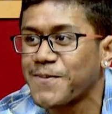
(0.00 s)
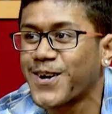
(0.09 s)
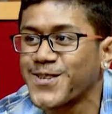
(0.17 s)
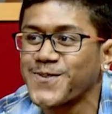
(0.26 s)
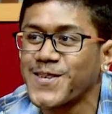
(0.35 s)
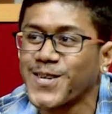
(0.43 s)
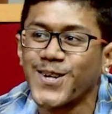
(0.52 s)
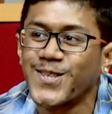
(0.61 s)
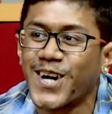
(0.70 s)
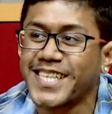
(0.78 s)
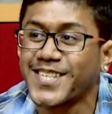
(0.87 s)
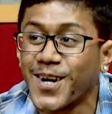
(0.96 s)
because we
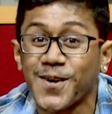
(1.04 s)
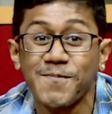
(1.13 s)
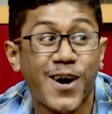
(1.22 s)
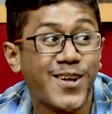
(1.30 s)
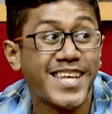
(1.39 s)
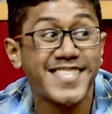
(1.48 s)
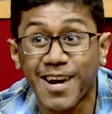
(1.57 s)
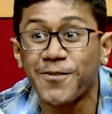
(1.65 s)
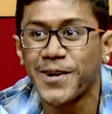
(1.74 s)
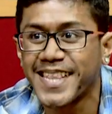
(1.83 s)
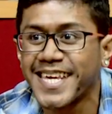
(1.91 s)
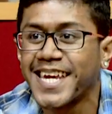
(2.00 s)
talk about the
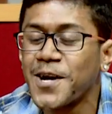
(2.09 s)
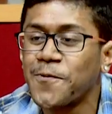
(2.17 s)
security.